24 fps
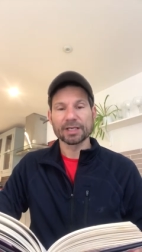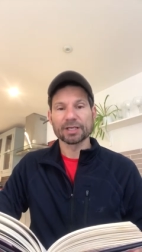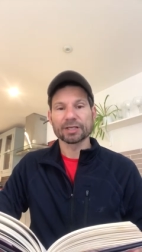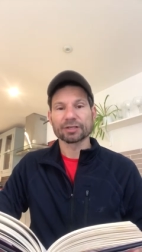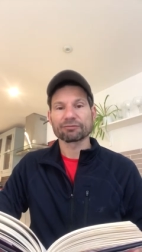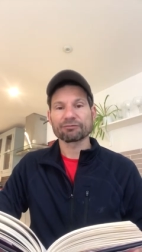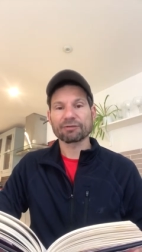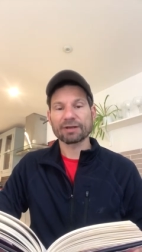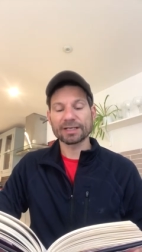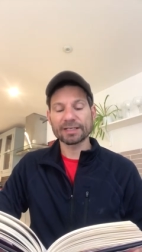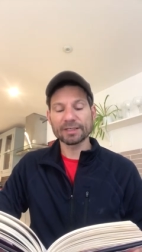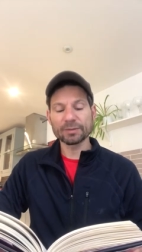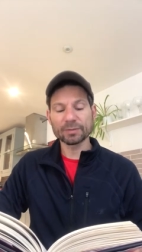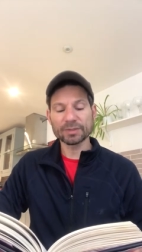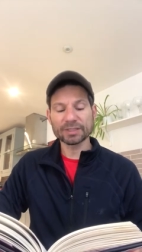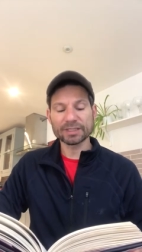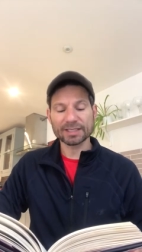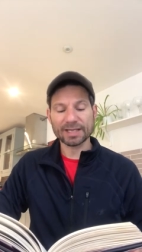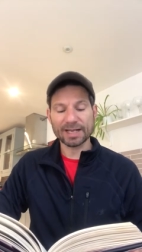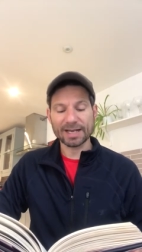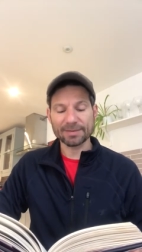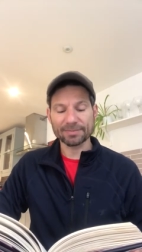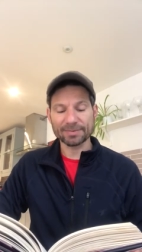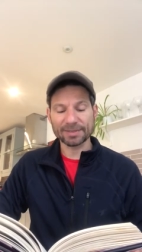Granny was
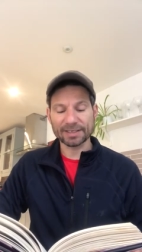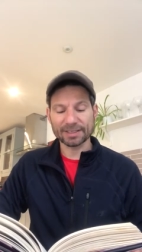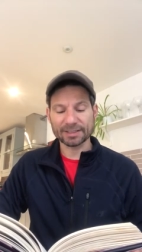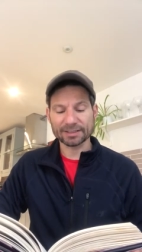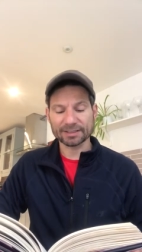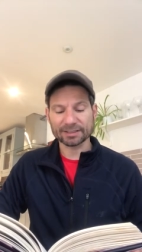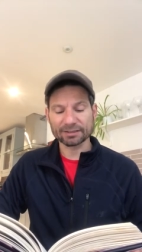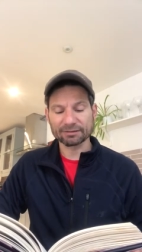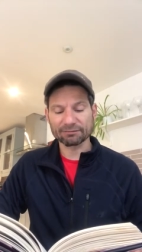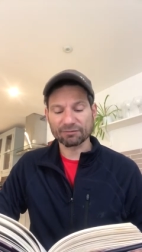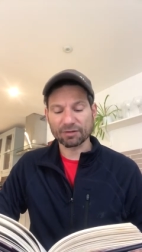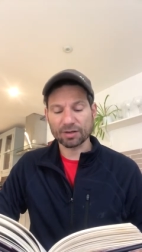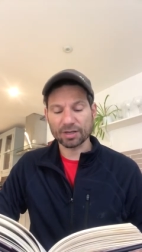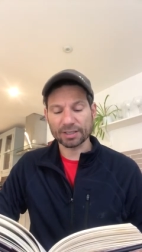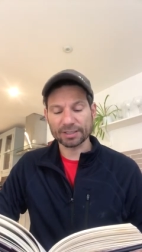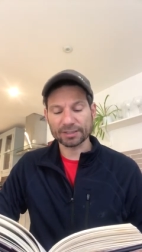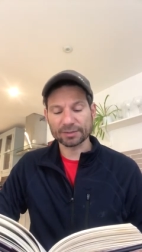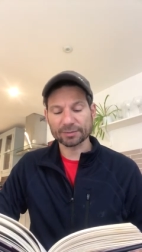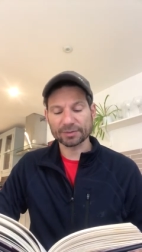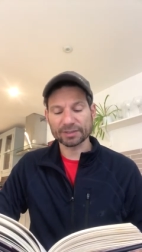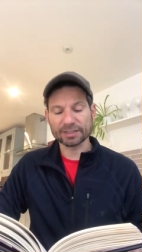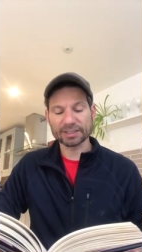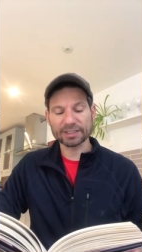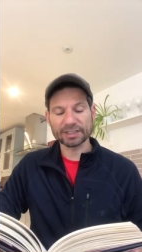dabbing at her
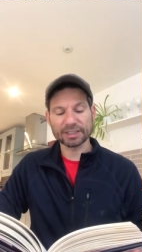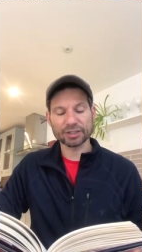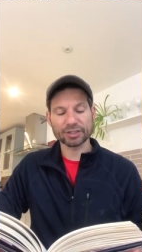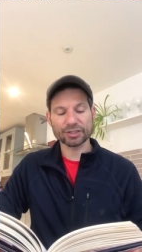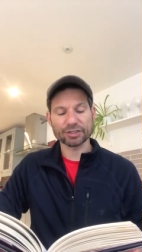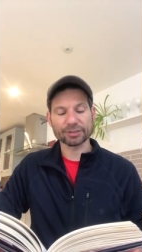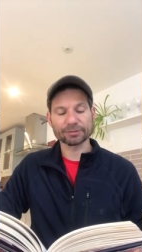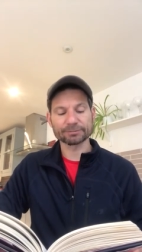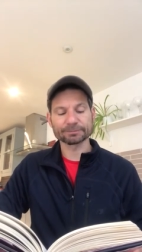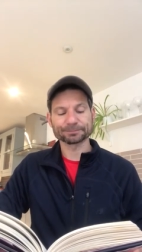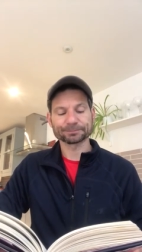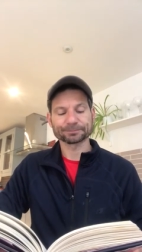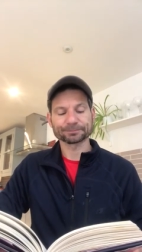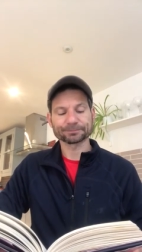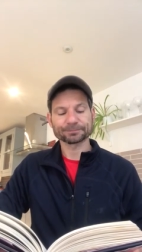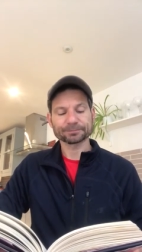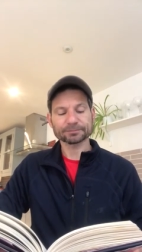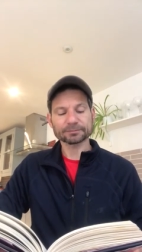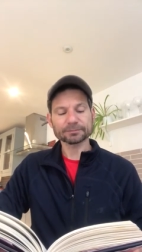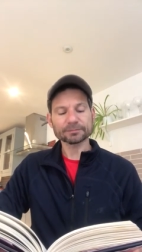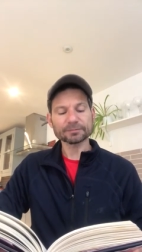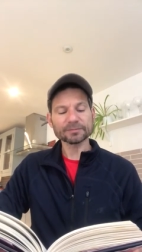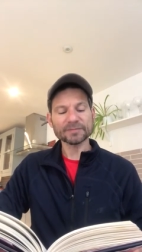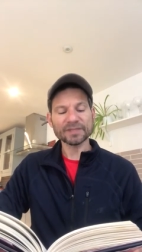eyes with a tissue,
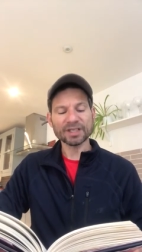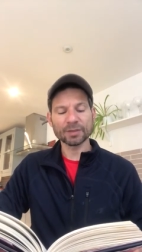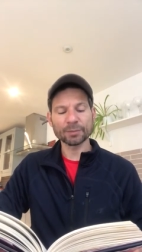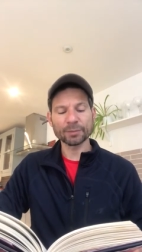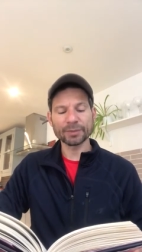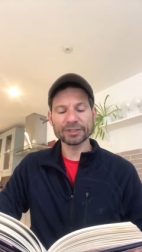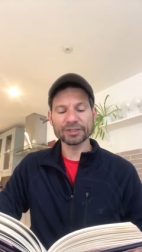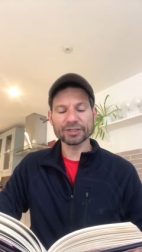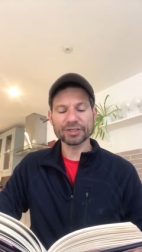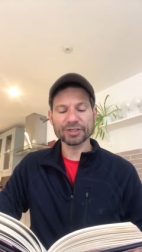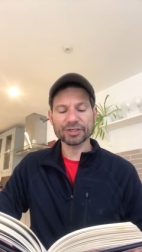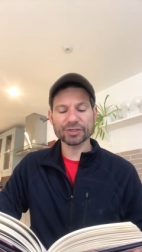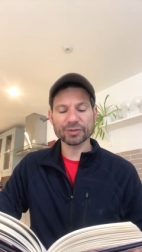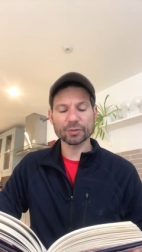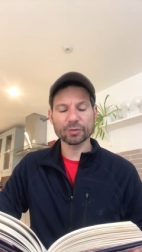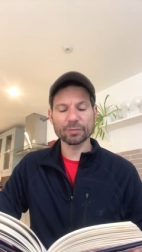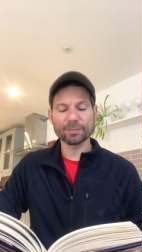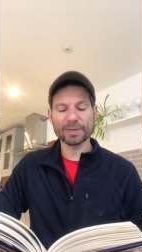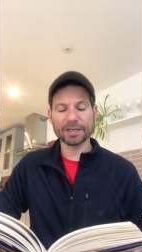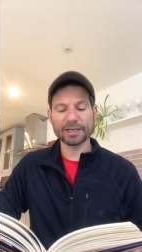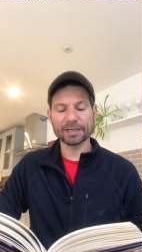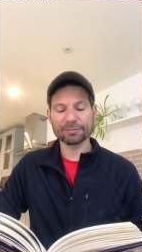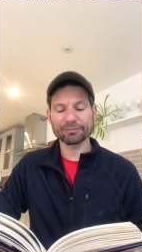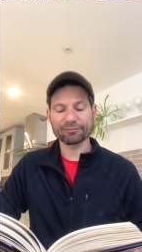and when she saw
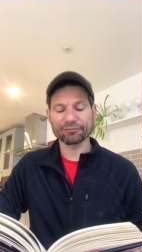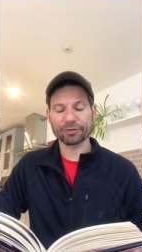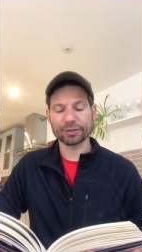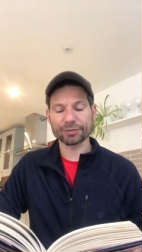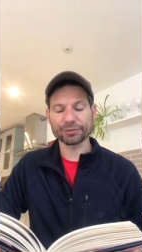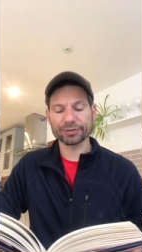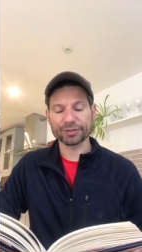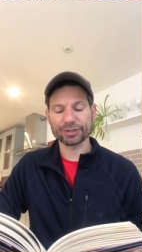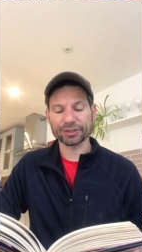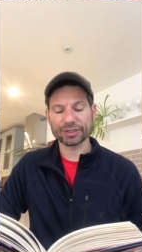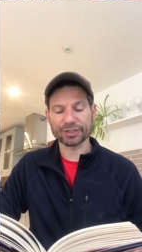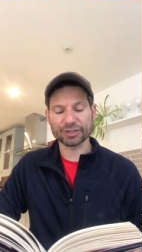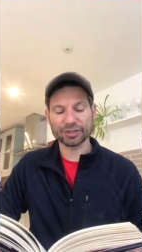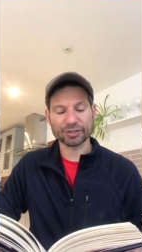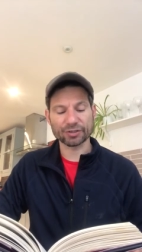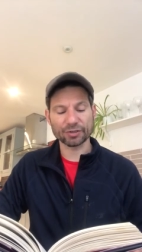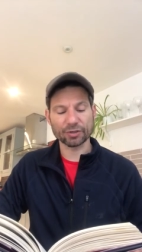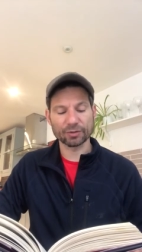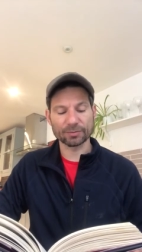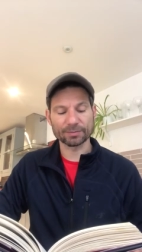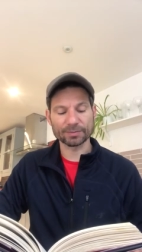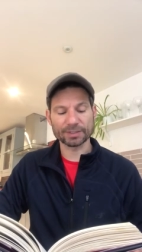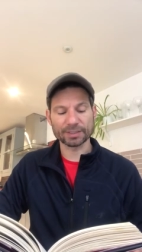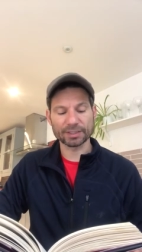Ben approach, she
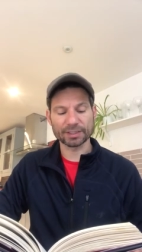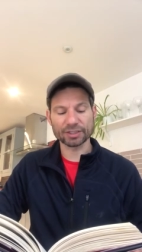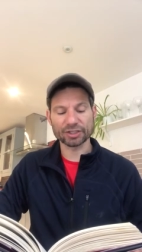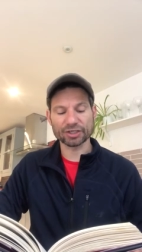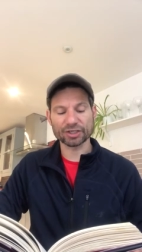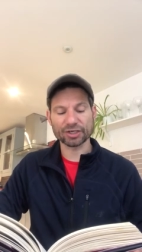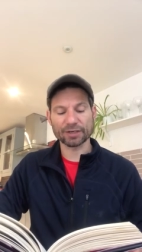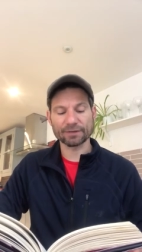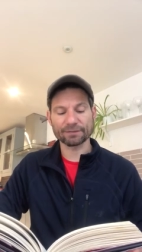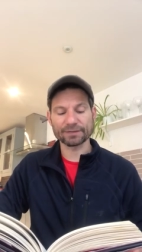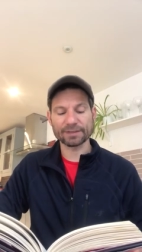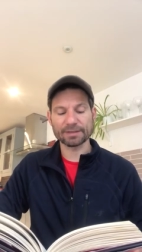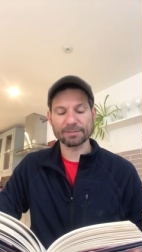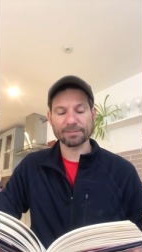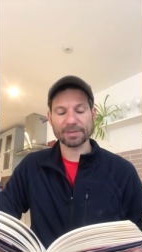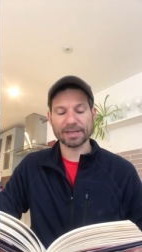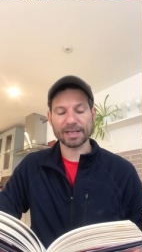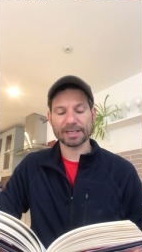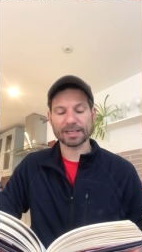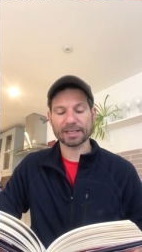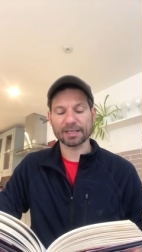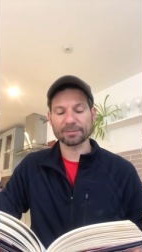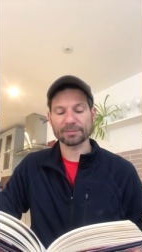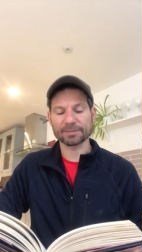stopped and shoved it
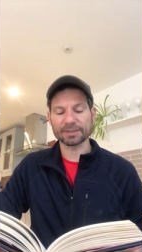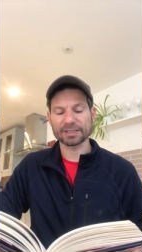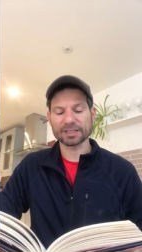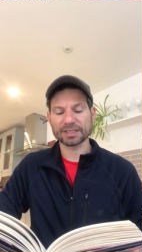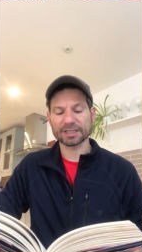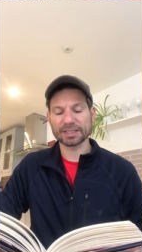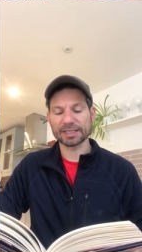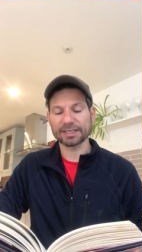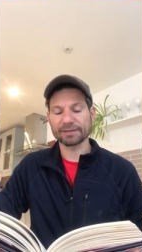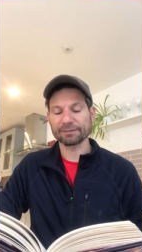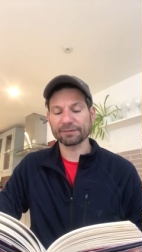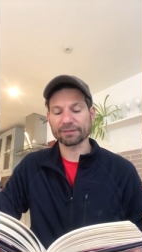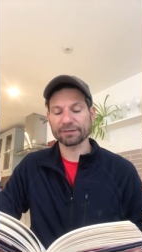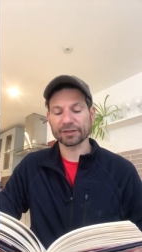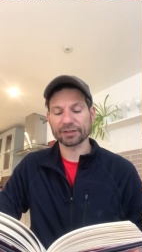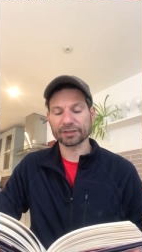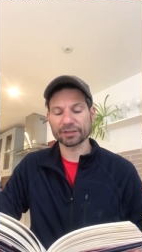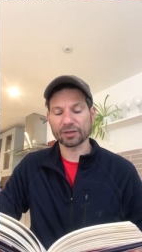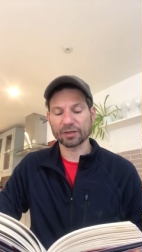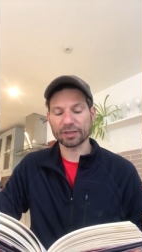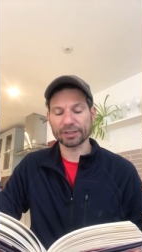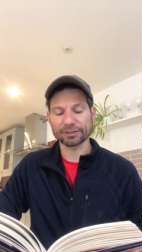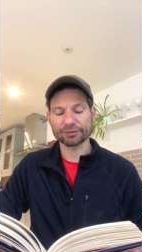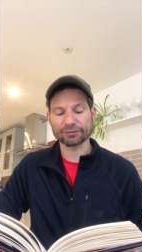back up the sleeve of her
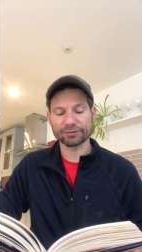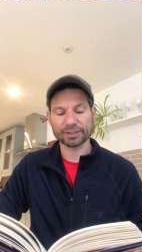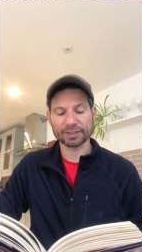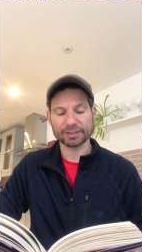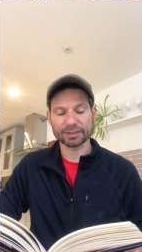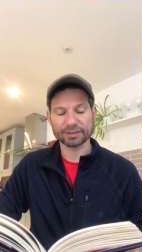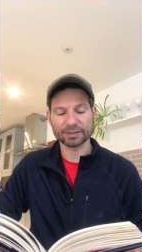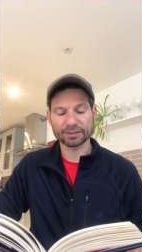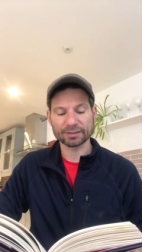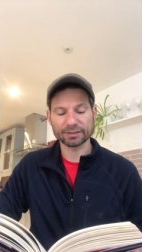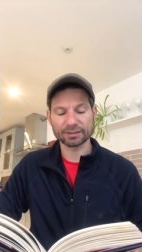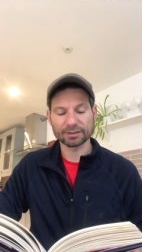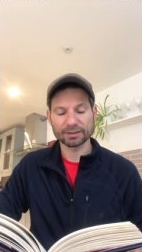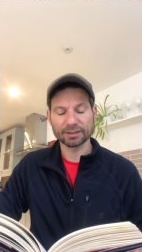nightdress.